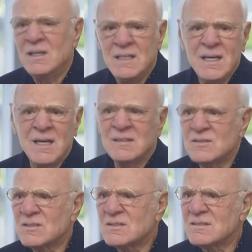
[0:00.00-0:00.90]
Yeah,
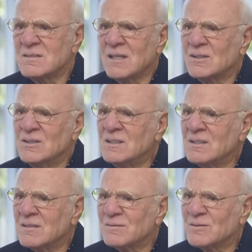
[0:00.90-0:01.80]
it's just not good
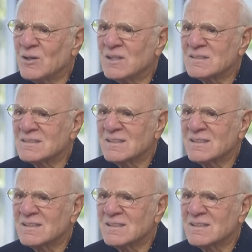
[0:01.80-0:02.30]
enough for us.